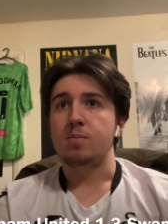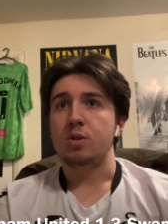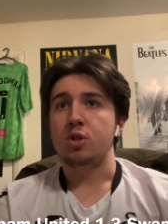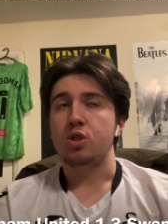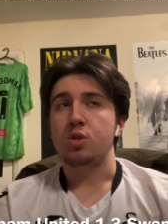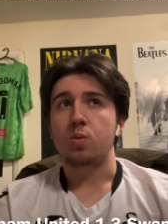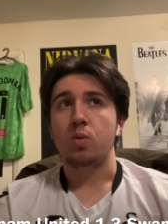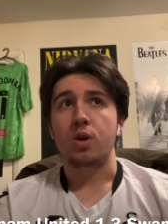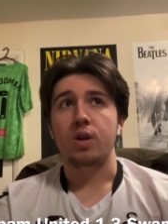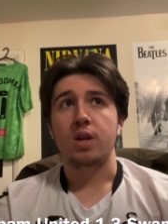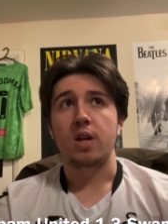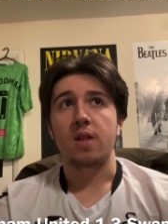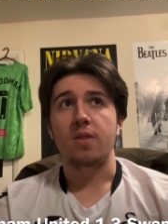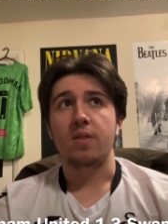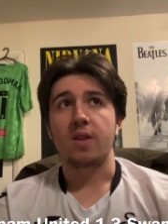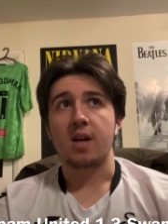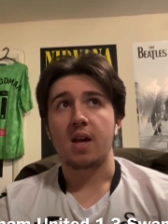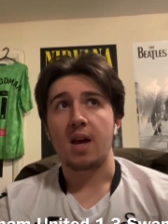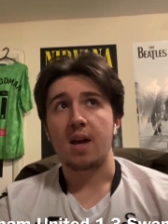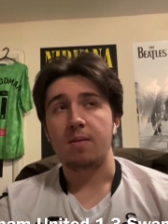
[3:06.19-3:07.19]
but just weren't in
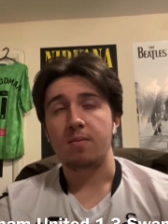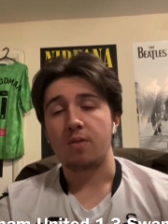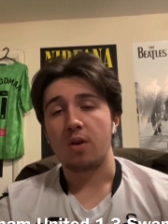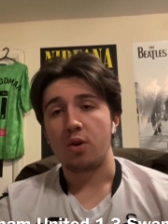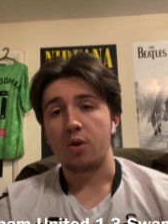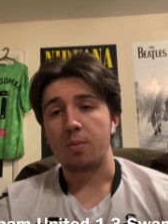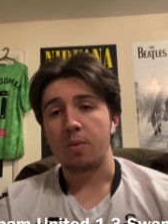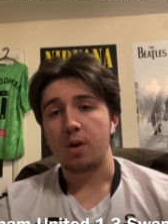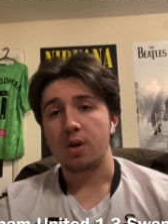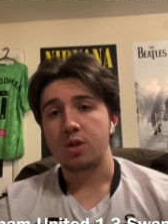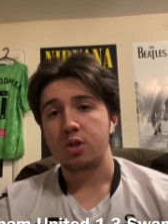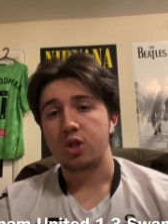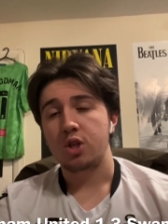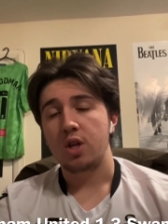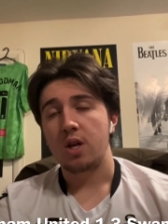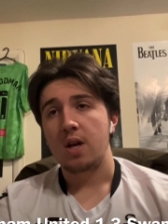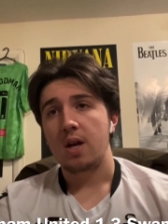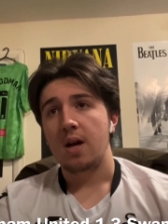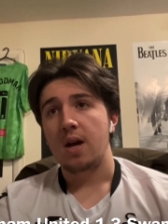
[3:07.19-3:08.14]
the game very much.